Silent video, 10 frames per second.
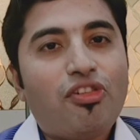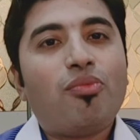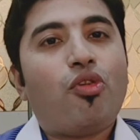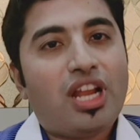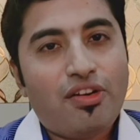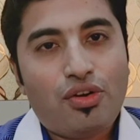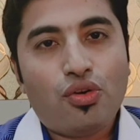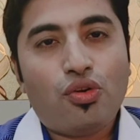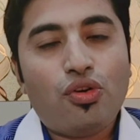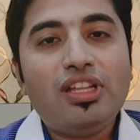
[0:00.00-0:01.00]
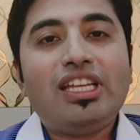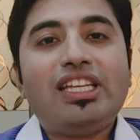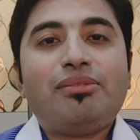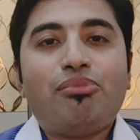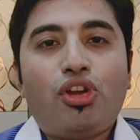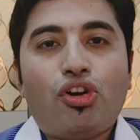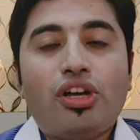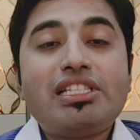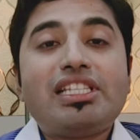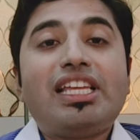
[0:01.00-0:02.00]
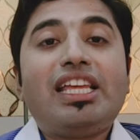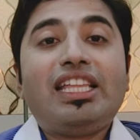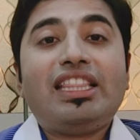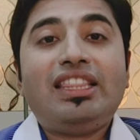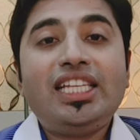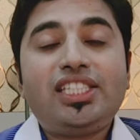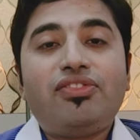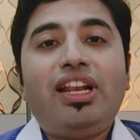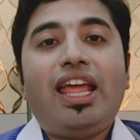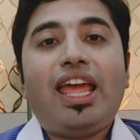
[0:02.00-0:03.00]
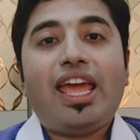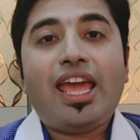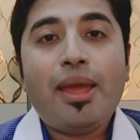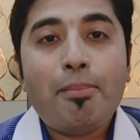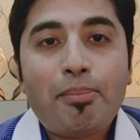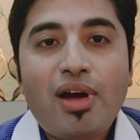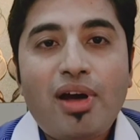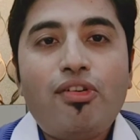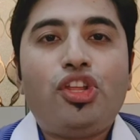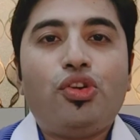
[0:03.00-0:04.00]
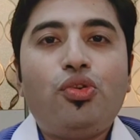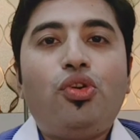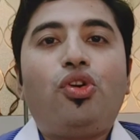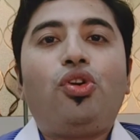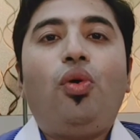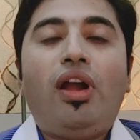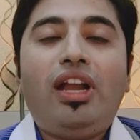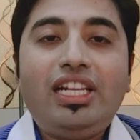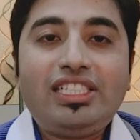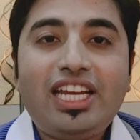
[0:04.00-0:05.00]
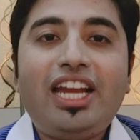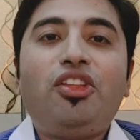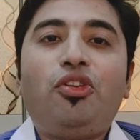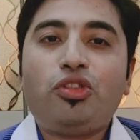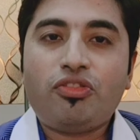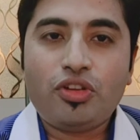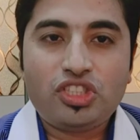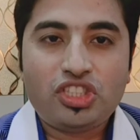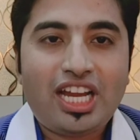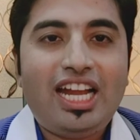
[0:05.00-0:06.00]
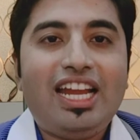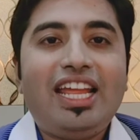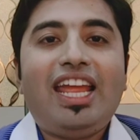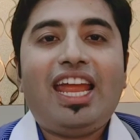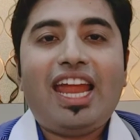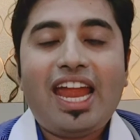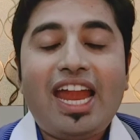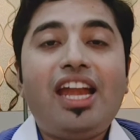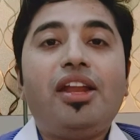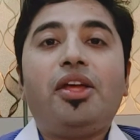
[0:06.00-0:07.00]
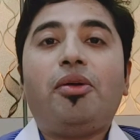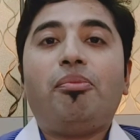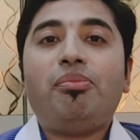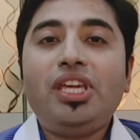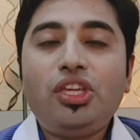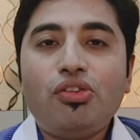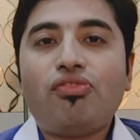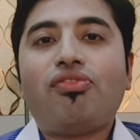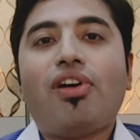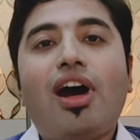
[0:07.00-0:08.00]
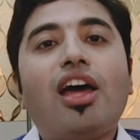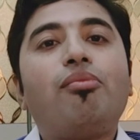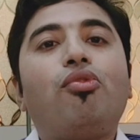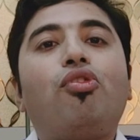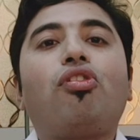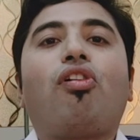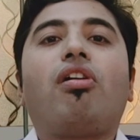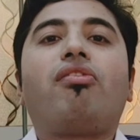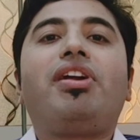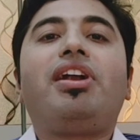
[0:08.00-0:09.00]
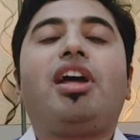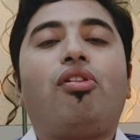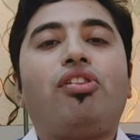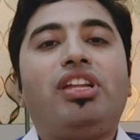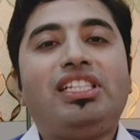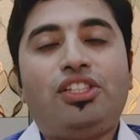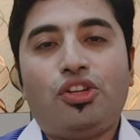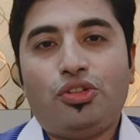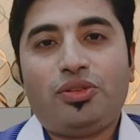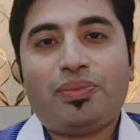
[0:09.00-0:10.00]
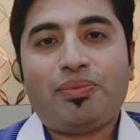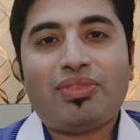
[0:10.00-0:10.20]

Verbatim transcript: from what I have told, because this will empower you to understand the growth of your child and make you far more confident about his growth.